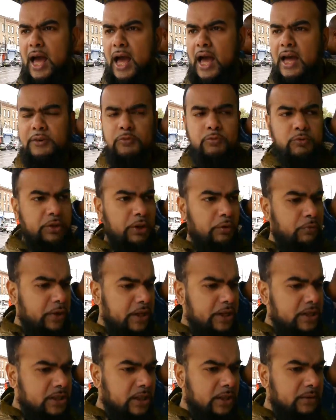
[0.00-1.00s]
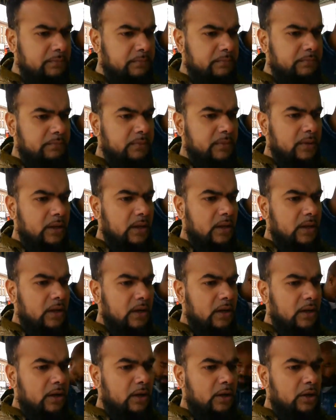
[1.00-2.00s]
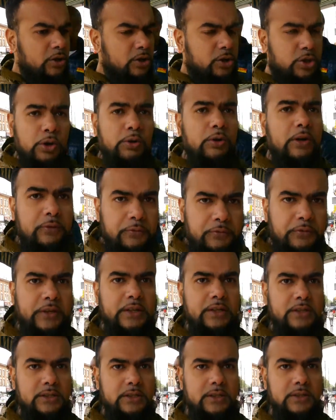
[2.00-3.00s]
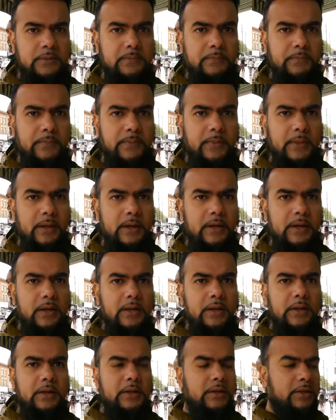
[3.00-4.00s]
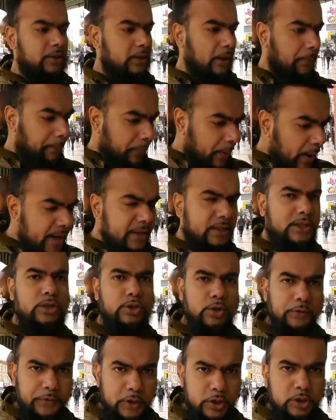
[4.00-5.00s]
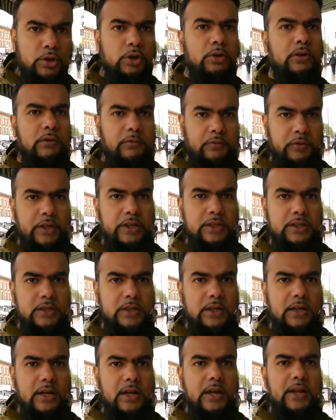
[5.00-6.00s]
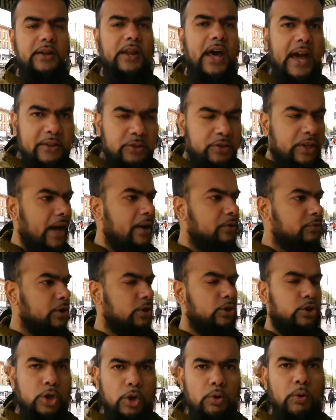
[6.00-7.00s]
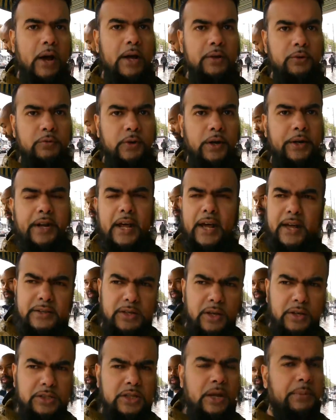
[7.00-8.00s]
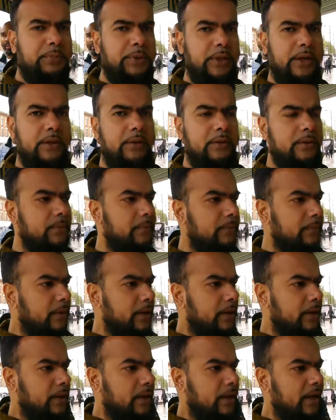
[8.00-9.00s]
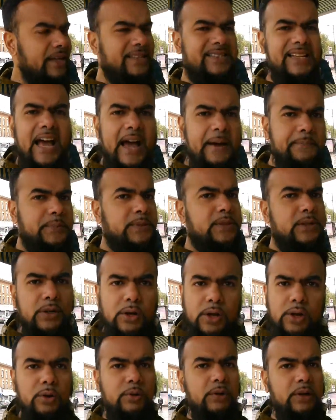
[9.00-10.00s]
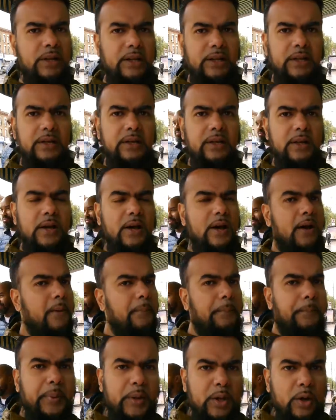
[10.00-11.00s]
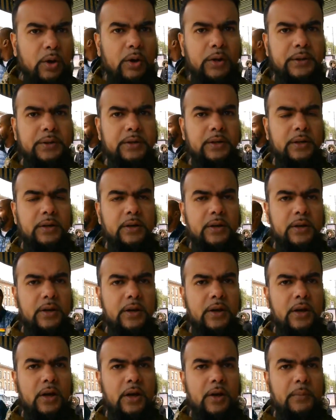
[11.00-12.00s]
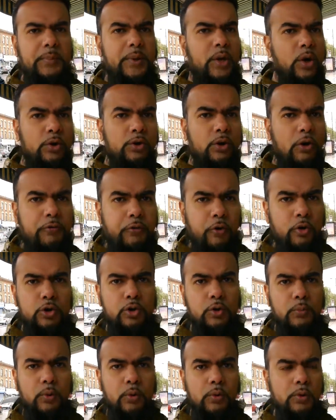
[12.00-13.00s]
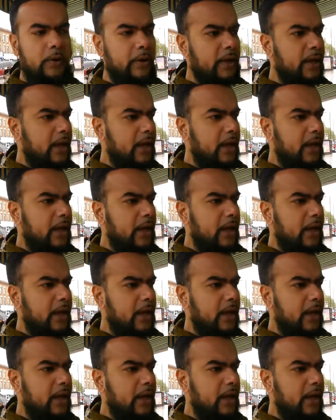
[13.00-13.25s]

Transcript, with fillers: And the recent student fees, the prices of the student fees, 9,200 something, is absolutely beyond, beyond affordable.